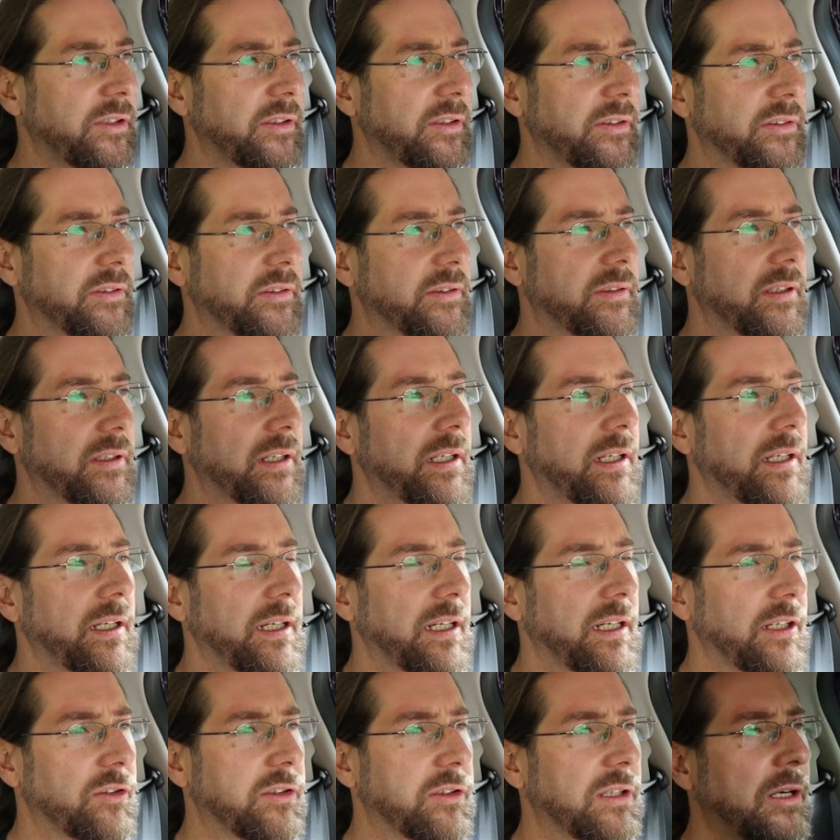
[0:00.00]
is
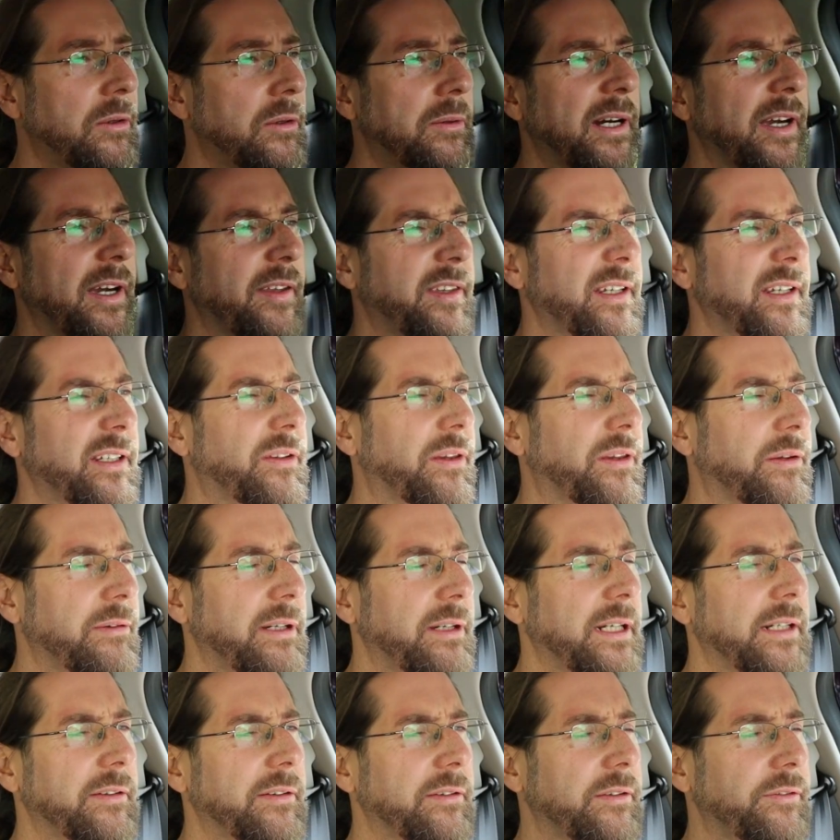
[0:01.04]
lower, I think
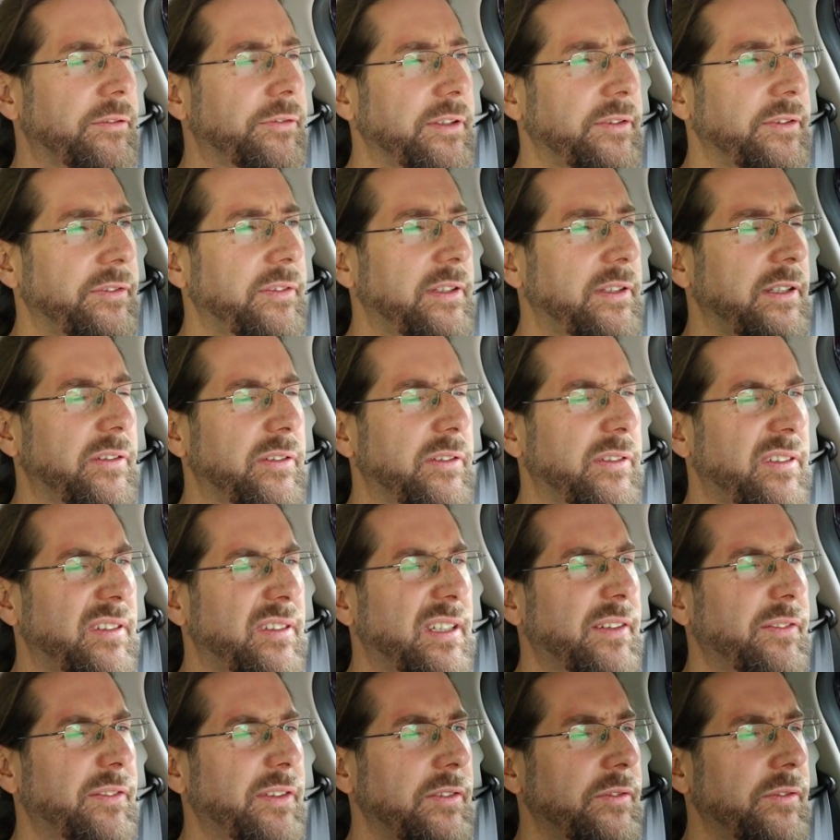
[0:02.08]

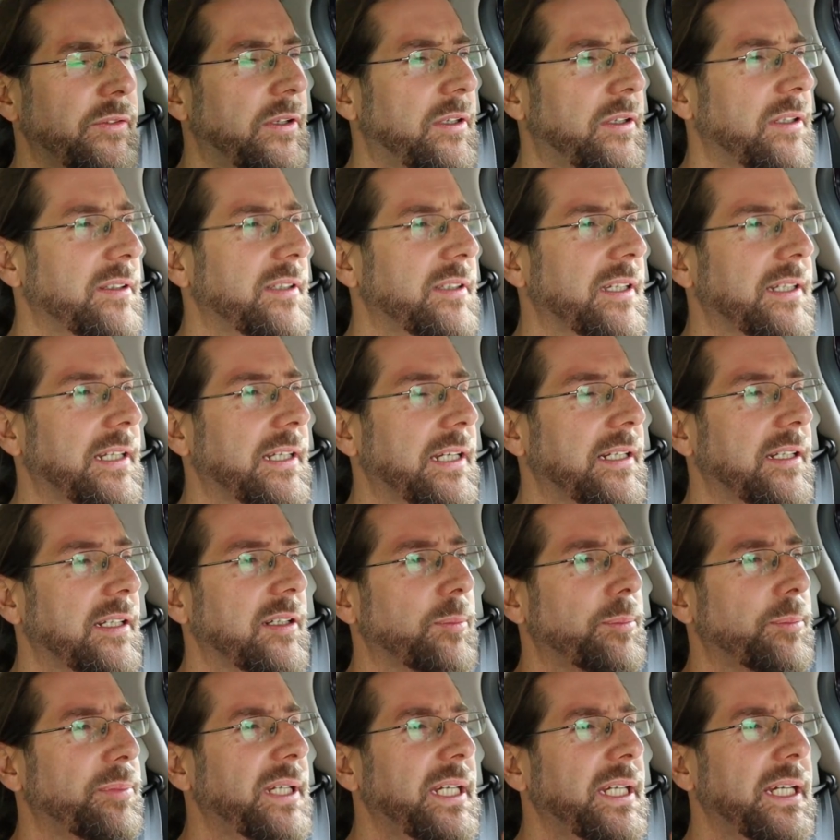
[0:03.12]
357 volt, and then
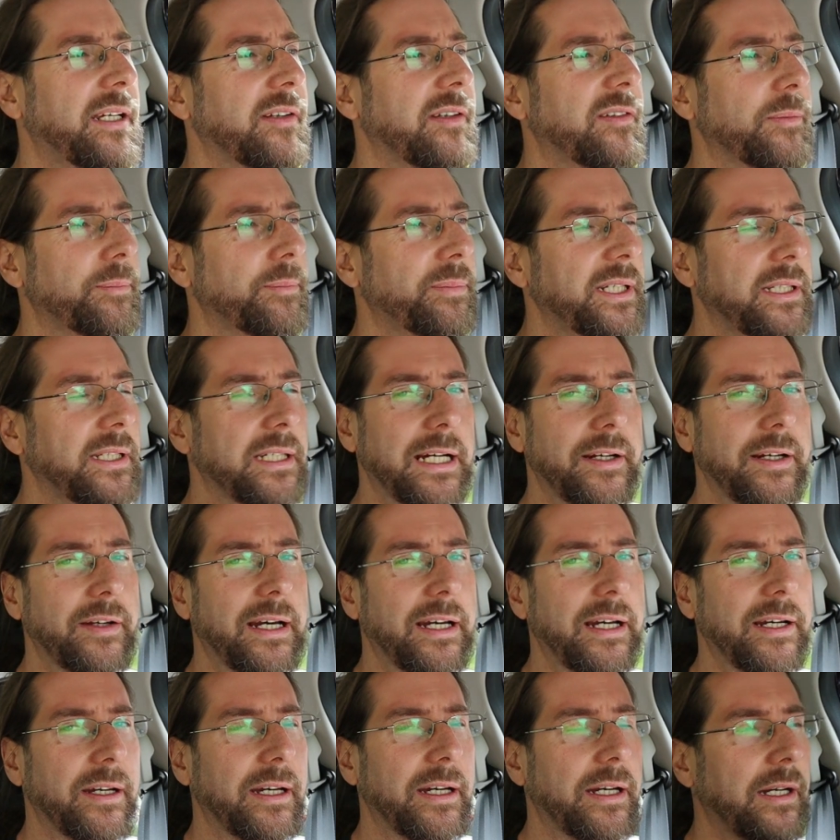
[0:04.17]
at peak it's a bit
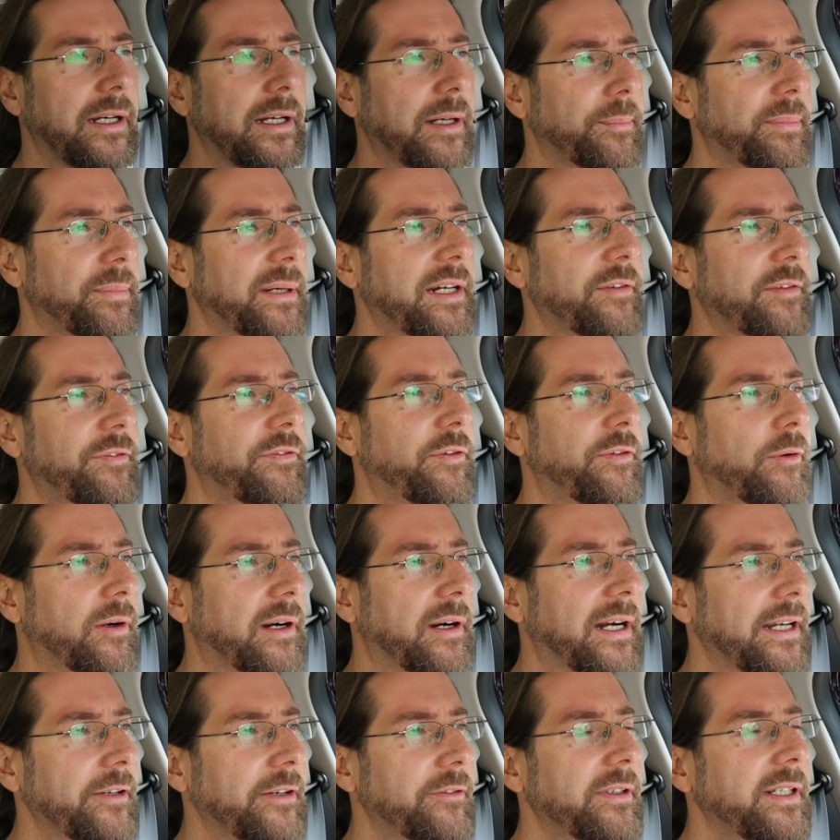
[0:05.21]
above
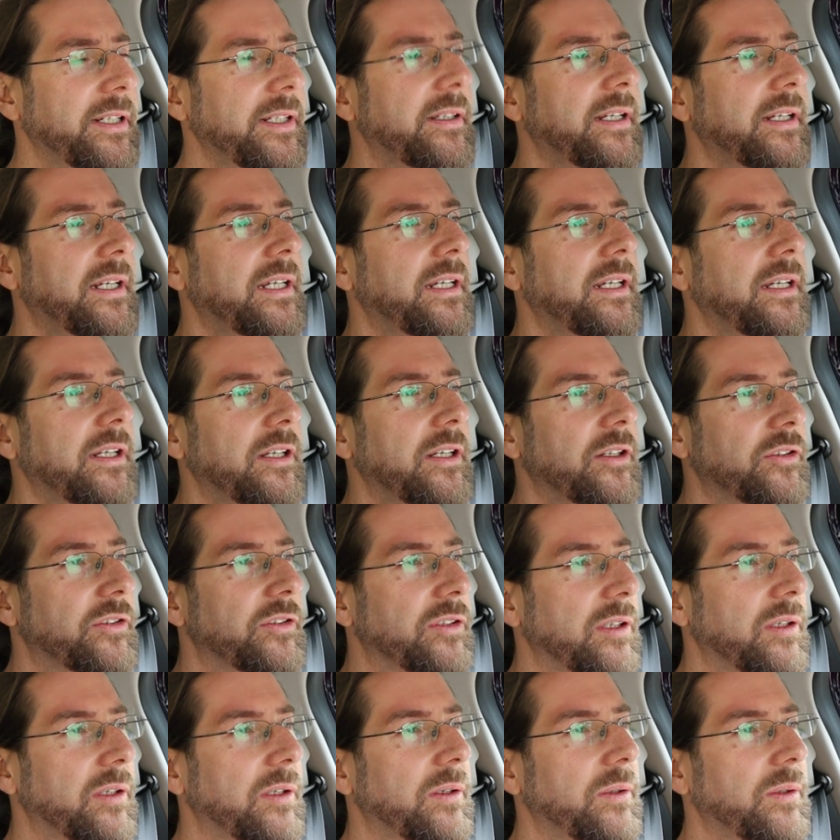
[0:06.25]
400.
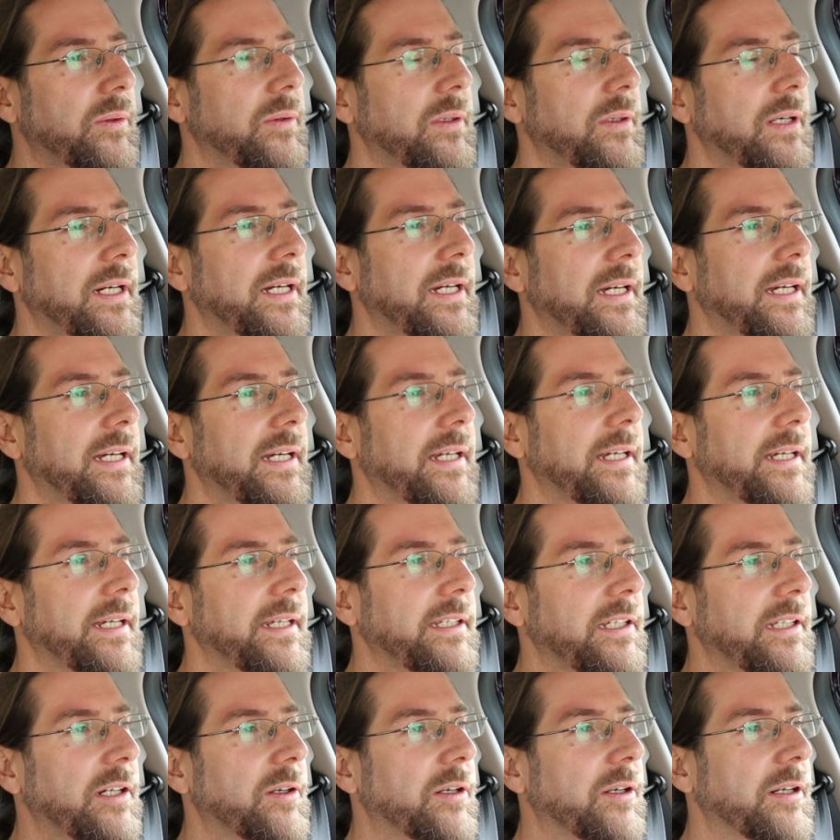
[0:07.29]
So
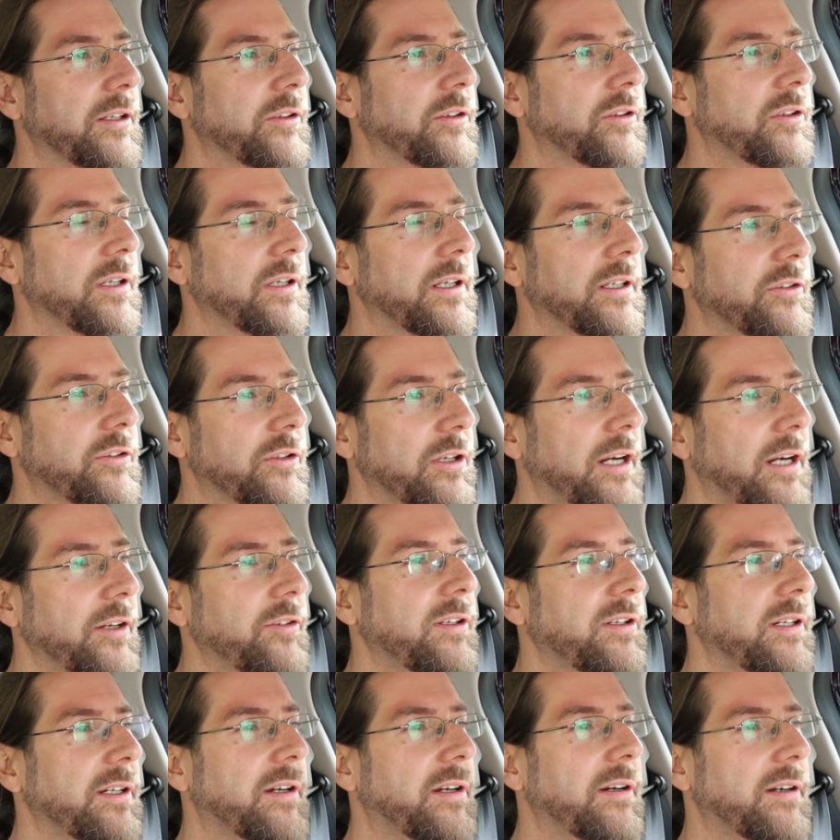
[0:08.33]
your
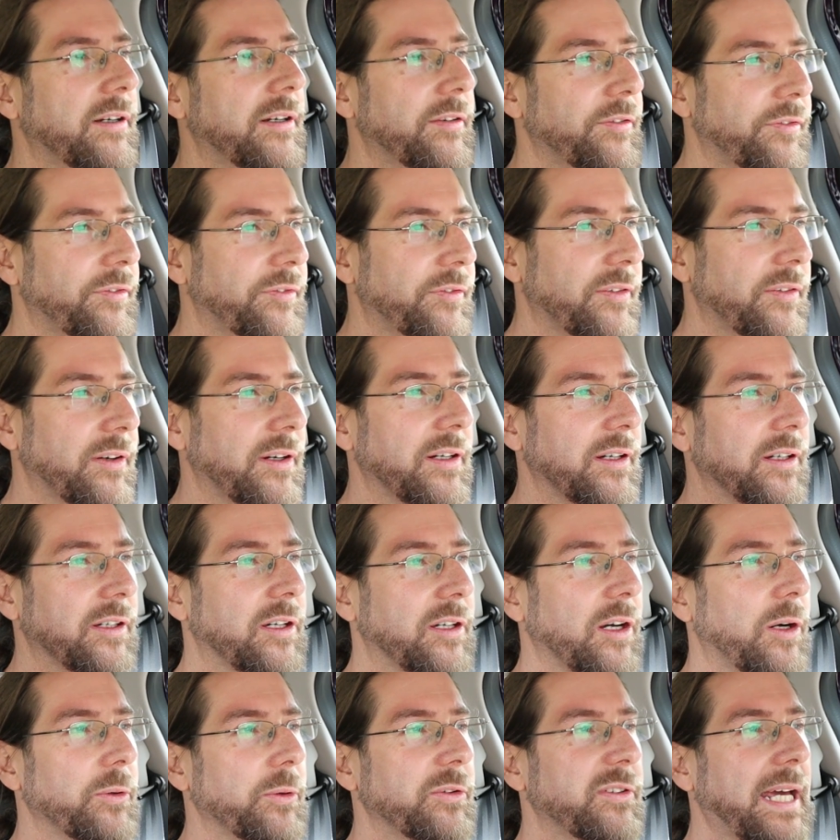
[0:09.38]
charging curve
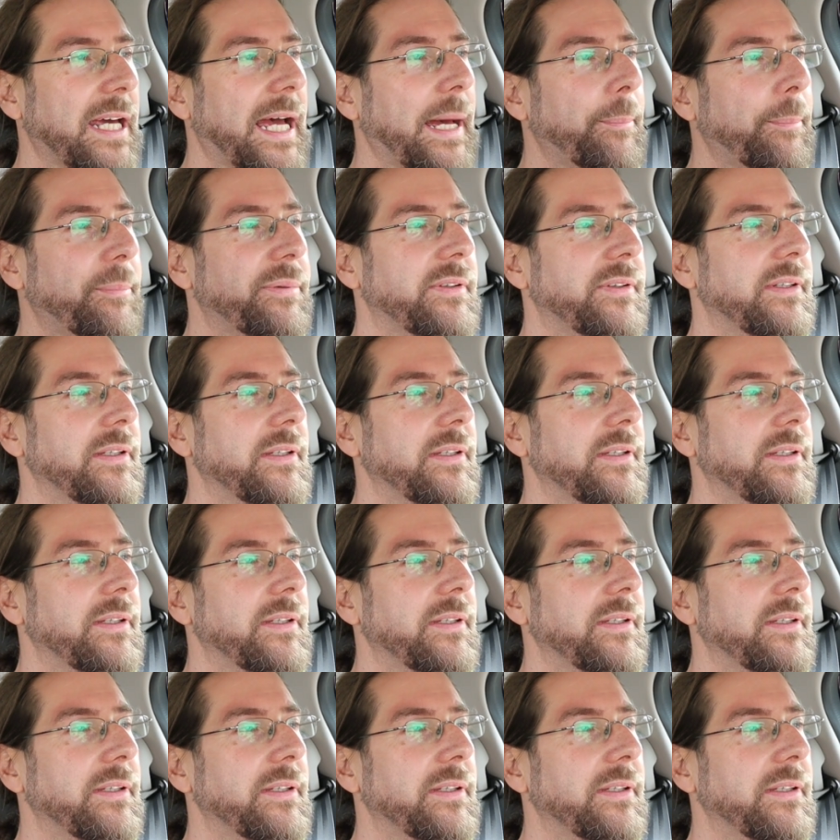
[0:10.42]
goes up